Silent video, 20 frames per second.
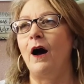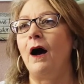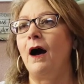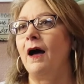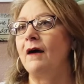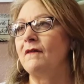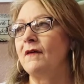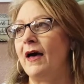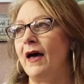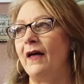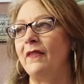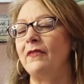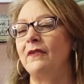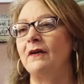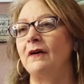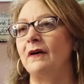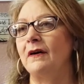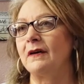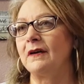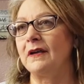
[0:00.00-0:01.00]
I've had
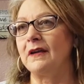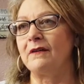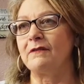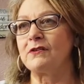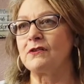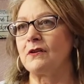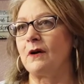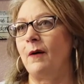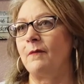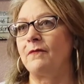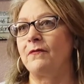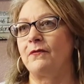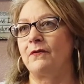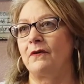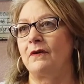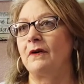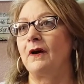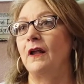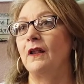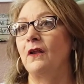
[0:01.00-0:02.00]
the gift shop
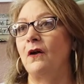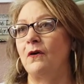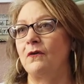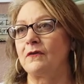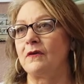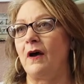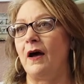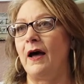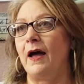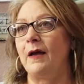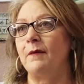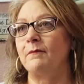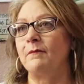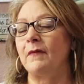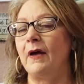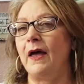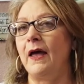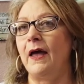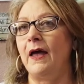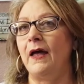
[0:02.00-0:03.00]
for a long time,
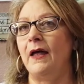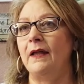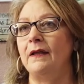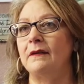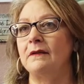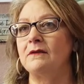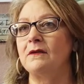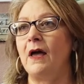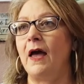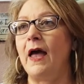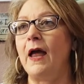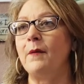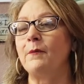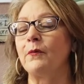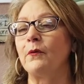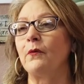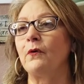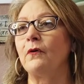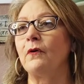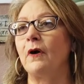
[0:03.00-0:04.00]
and
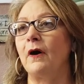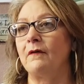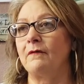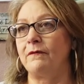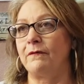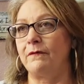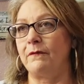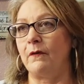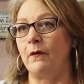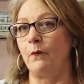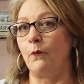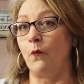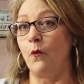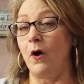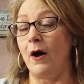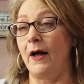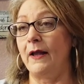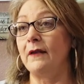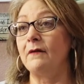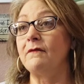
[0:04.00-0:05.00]
April of
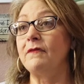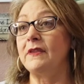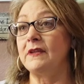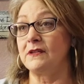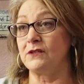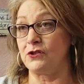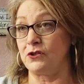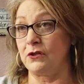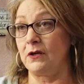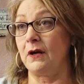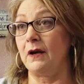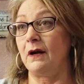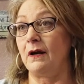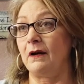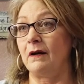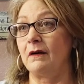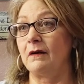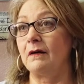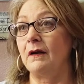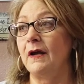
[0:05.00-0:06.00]
1 of this
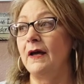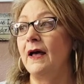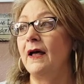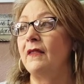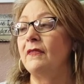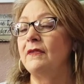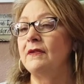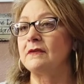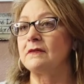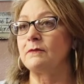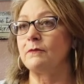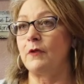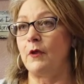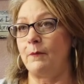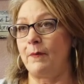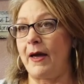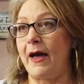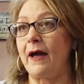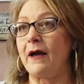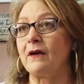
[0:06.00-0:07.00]
year, the
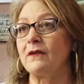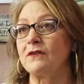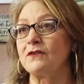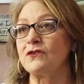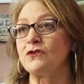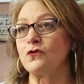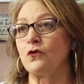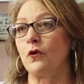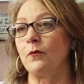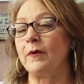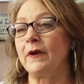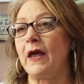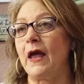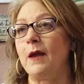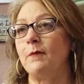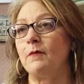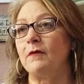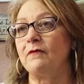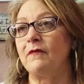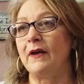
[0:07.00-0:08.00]
back of the store
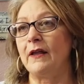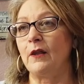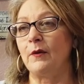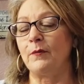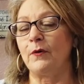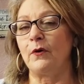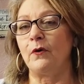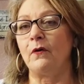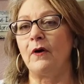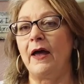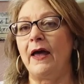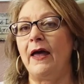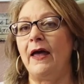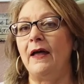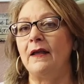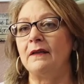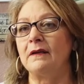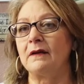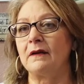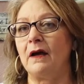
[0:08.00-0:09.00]
became available,
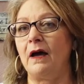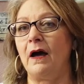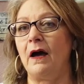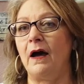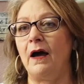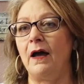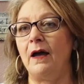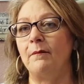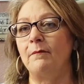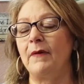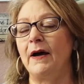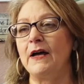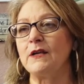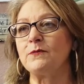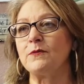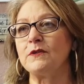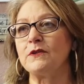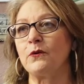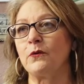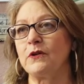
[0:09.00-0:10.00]
and my
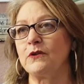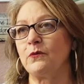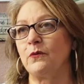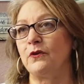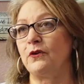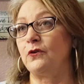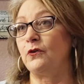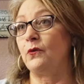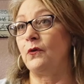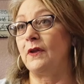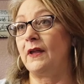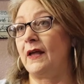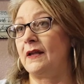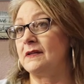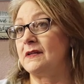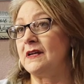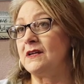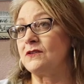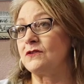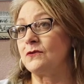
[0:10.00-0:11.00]
husband's always wanted to do an
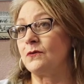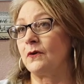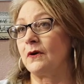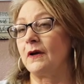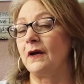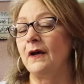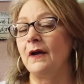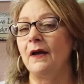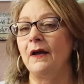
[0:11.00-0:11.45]
antique store.